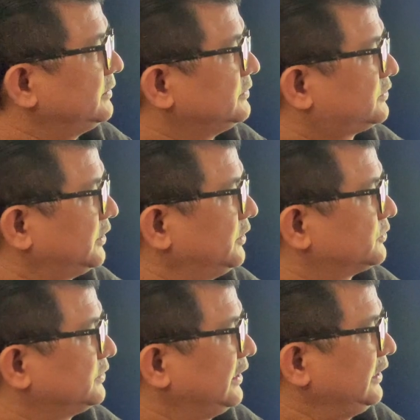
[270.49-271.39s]
0
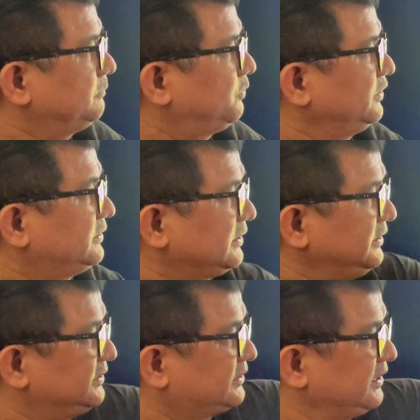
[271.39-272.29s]
to the 8.3
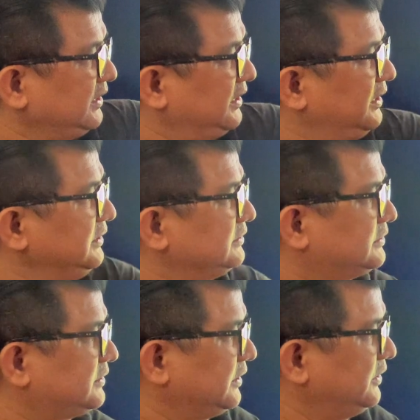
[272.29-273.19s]
is still a
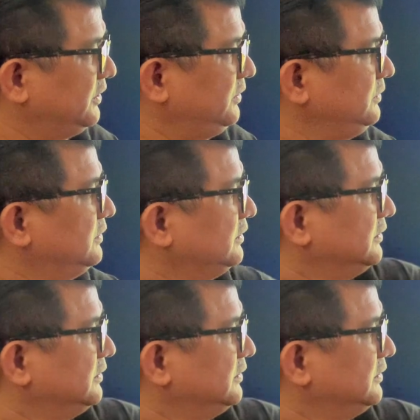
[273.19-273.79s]
0.